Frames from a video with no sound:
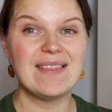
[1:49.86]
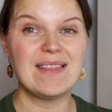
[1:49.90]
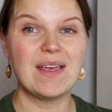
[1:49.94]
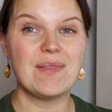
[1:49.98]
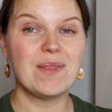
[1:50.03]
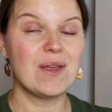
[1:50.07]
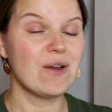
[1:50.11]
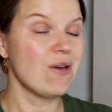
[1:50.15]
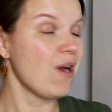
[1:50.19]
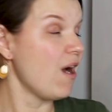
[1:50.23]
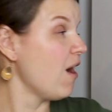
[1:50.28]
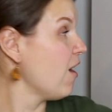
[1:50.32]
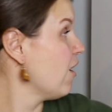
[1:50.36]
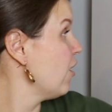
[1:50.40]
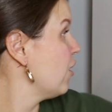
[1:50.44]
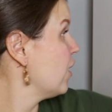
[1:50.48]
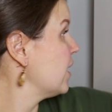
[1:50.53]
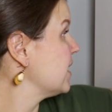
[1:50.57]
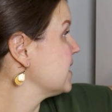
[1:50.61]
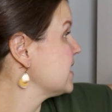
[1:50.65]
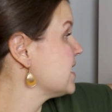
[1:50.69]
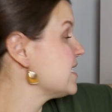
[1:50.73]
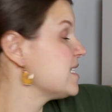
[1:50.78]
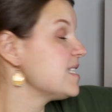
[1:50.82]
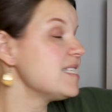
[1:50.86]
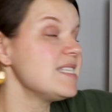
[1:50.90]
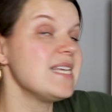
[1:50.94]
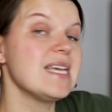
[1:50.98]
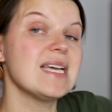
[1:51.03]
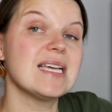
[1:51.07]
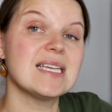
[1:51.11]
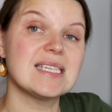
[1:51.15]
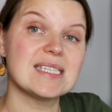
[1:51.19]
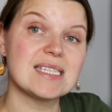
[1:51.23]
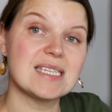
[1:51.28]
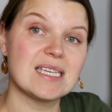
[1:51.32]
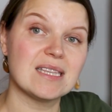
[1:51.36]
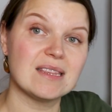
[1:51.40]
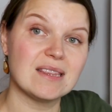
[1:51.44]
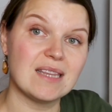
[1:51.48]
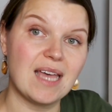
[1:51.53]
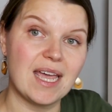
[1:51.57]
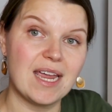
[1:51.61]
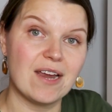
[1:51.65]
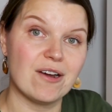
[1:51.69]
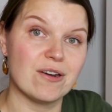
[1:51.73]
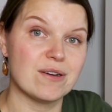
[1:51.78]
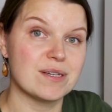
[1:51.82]
And then there are 6
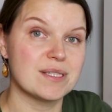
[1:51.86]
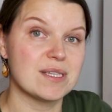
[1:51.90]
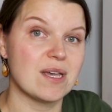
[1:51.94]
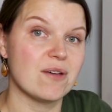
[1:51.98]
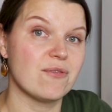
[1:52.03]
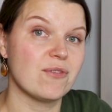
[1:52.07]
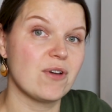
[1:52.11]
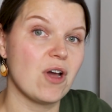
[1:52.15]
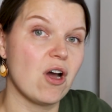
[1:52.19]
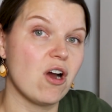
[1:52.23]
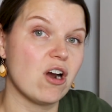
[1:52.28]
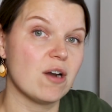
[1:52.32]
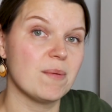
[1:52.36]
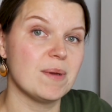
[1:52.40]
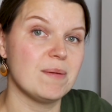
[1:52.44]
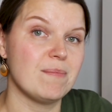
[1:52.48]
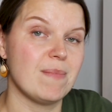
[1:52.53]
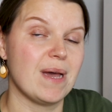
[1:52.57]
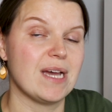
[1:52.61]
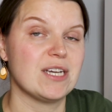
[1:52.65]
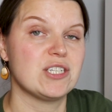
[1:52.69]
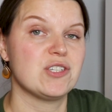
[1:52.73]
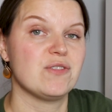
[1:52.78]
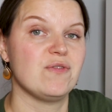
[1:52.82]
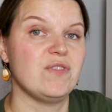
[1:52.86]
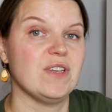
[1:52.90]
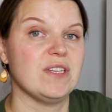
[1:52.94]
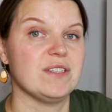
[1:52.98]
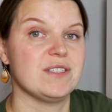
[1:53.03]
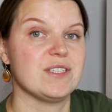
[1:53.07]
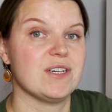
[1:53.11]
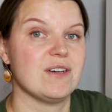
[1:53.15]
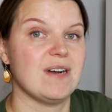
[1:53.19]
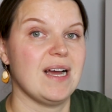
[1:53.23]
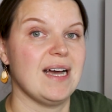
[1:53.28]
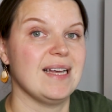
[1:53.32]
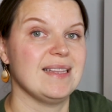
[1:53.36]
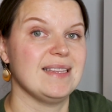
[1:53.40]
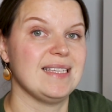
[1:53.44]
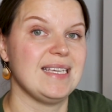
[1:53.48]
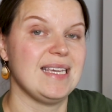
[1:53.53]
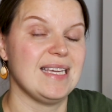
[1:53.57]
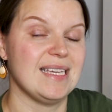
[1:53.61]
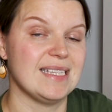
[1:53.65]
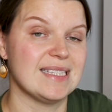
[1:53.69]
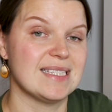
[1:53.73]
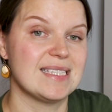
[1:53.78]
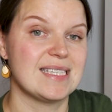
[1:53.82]
layers of carbon mesh filter on
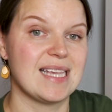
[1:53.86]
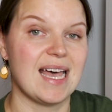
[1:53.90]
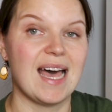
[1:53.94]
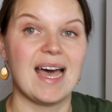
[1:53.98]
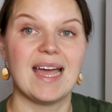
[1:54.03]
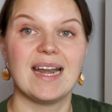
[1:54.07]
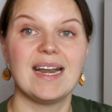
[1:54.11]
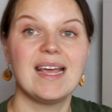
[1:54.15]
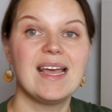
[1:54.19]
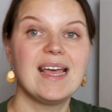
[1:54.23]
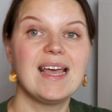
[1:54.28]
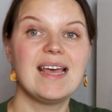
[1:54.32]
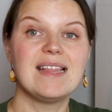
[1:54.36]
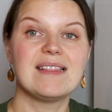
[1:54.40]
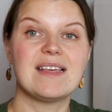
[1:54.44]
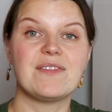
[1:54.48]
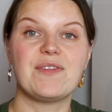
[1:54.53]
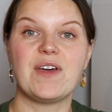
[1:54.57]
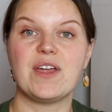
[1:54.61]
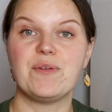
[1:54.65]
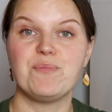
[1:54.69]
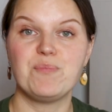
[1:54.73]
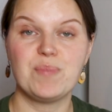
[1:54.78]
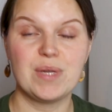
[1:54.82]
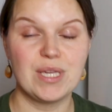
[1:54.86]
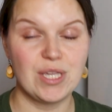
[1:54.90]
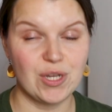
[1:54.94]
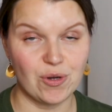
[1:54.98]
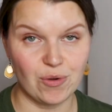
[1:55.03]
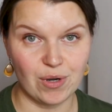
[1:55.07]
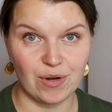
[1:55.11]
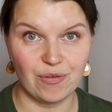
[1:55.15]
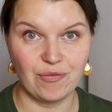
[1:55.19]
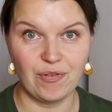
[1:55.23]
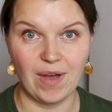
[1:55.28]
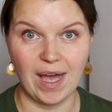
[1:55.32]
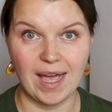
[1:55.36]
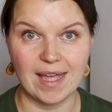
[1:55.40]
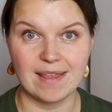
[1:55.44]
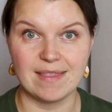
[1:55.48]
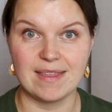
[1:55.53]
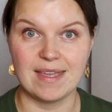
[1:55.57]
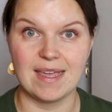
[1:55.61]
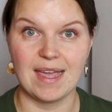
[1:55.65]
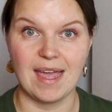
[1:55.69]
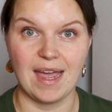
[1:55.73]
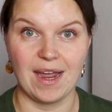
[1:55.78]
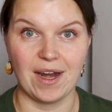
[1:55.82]
the inside that then purify
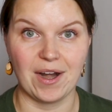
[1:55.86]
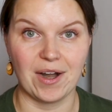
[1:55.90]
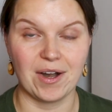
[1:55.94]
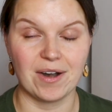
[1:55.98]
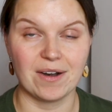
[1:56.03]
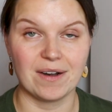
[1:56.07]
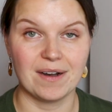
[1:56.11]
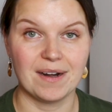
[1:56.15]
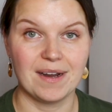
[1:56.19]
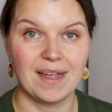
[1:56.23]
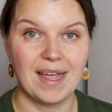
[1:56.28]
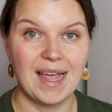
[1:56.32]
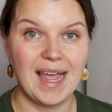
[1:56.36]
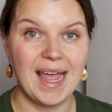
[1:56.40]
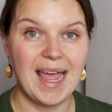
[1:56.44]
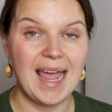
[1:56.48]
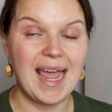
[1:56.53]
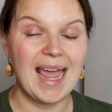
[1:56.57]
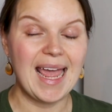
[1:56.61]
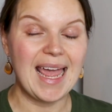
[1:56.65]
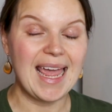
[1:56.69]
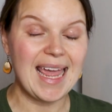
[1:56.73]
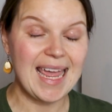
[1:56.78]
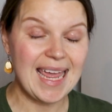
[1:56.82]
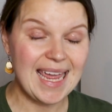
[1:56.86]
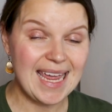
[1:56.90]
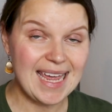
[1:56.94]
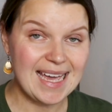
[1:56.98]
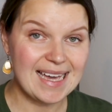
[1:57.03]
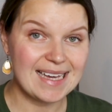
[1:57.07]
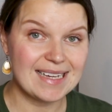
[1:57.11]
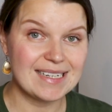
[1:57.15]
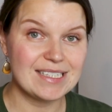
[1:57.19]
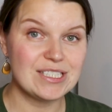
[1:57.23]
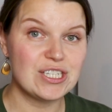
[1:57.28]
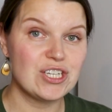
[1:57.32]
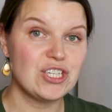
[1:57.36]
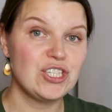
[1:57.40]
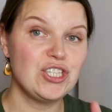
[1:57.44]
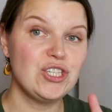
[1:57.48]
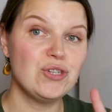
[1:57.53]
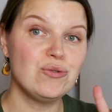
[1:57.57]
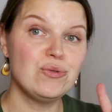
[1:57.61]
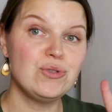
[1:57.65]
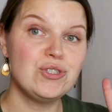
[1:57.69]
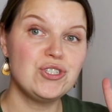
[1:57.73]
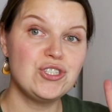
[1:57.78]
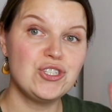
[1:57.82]
the air. And
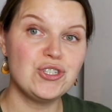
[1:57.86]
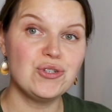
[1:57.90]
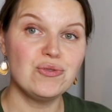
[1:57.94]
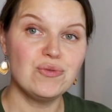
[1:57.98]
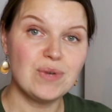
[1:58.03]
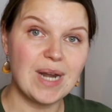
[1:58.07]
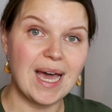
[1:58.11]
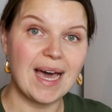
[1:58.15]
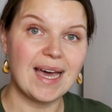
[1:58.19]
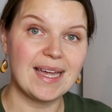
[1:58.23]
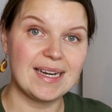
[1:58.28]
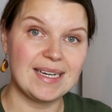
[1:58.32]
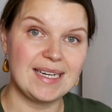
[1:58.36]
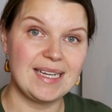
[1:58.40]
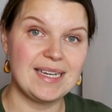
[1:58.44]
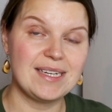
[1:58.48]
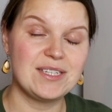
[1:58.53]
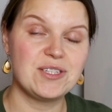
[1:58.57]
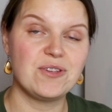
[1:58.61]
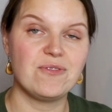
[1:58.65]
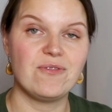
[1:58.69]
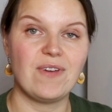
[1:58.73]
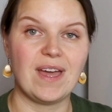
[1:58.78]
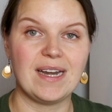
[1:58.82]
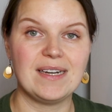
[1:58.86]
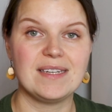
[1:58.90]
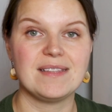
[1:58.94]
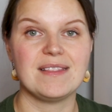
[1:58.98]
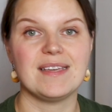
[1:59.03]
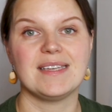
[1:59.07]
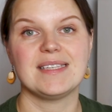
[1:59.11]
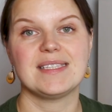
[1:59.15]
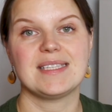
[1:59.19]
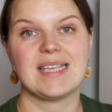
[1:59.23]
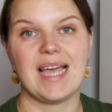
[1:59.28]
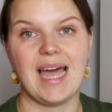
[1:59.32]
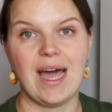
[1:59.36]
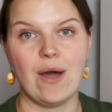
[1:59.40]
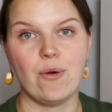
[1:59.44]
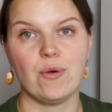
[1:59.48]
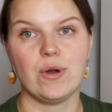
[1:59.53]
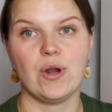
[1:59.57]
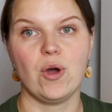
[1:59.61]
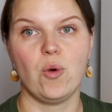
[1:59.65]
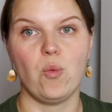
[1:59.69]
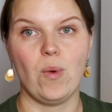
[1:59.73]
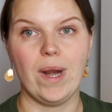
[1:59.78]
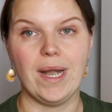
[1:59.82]
you do not need to vent this
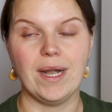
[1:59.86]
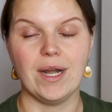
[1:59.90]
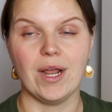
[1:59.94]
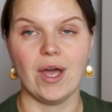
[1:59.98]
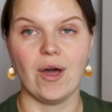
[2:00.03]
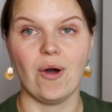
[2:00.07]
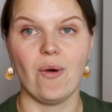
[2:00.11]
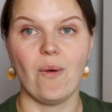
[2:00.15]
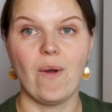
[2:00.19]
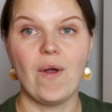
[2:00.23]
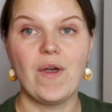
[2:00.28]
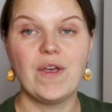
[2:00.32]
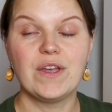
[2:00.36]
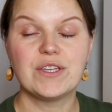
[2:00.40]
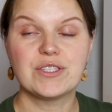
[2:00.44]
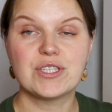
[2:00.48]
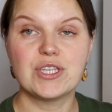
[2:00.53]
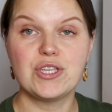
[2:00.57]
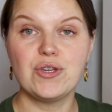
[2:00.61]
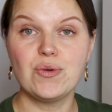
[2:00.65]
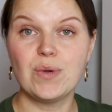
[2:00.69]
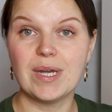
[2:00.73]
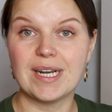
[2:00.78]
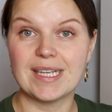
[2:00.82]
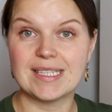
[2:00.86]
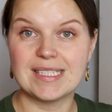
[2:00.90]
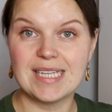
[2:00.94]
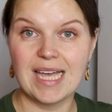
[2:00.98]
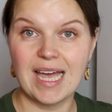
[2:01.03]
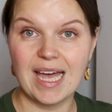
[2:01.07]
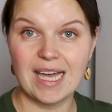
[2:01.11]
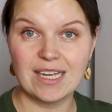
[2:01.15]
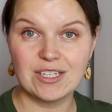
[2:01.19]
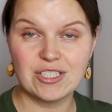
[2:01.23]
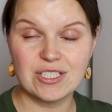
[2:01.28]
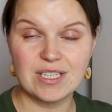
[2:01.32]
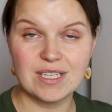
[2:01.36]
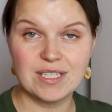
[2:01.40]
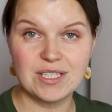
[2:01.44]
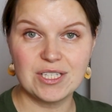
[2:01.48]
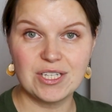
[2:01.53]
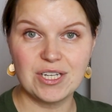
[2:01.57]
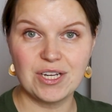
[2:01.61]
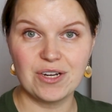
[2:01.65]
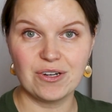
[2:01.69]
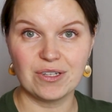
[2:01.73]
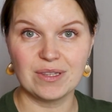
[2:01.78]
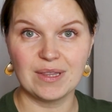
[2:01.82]
out a window. So you can attach this
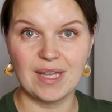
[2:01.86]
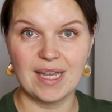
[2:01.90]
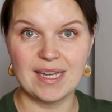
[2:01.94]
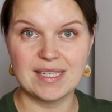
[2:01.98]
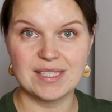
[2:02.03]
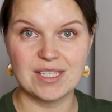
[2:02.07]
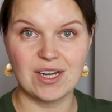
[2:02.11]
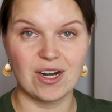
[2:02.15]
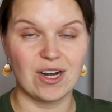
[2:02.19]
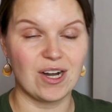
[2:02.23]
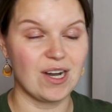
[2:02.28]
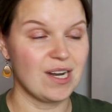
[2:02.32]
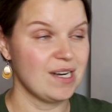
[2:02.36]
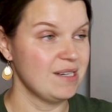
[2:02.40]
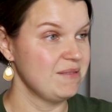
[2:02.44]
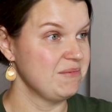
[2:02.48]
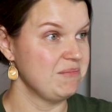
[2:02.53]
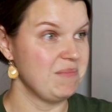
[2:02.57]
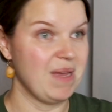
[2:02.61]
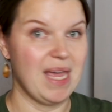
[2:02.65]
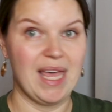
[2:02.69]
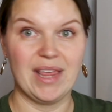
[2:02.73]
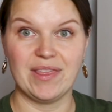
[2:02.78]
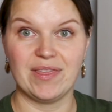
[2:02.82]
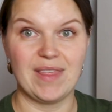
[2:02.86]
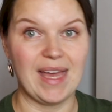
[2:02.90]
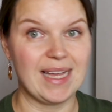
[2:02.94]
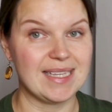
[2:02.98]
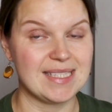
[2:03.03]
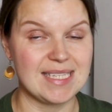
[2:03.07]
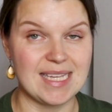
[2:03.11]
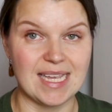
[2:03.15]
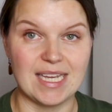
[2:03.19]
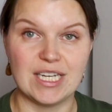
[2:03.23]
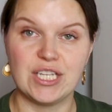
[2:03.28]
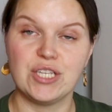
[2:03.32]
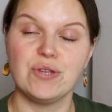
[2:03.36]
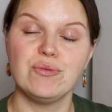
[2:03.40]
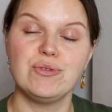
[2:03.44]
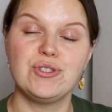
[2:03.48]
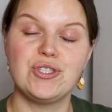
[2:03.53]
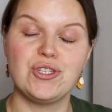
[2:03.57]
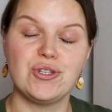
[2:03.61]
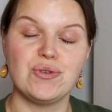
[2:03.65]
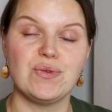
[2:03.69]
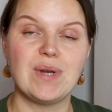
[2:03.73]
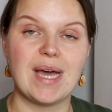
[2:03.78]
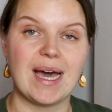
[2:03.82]
to your laser, and that's it. You
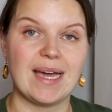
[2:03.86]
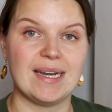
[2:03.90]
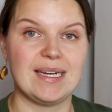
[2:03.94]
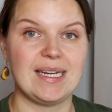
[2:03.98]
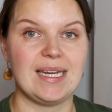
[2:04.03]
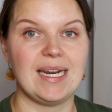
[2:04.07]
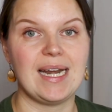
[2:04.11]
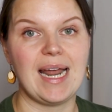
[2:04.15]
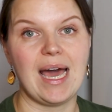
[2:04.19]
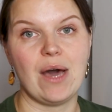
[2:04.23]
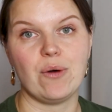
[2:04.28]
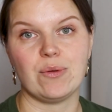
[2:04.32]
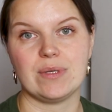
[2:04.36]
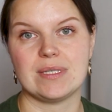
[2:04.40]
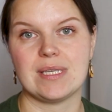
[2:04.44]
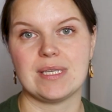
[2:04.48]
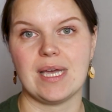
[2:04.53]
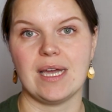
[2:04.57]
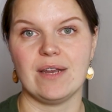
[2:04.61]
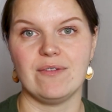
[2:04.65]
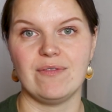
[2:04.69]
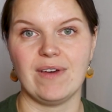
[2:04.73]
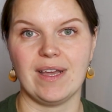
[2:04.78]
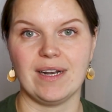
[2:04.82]
do not need outside